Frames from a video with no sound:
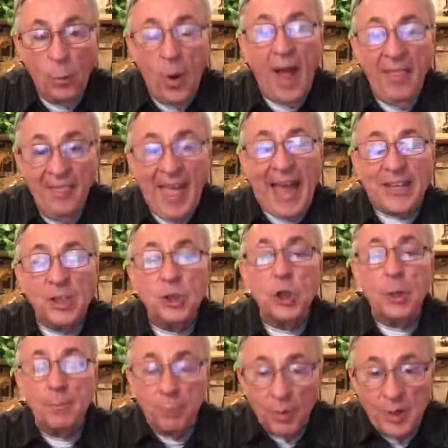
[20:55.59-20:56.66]
what that
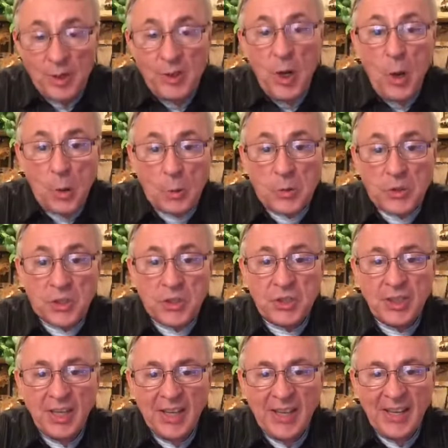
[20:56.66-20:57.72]
should
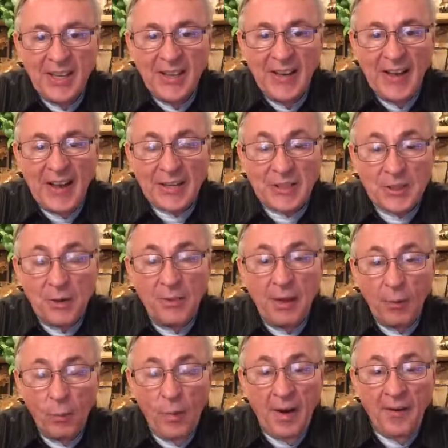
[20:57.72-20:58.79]
produce uh, so
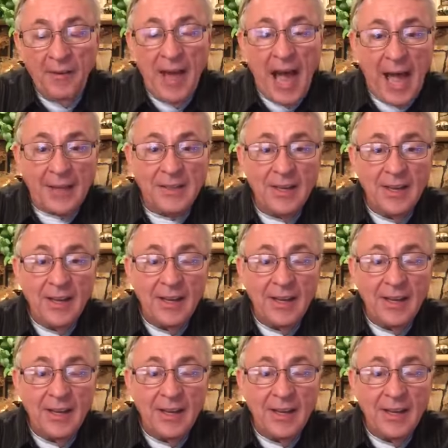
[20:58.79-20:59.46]
that we're not,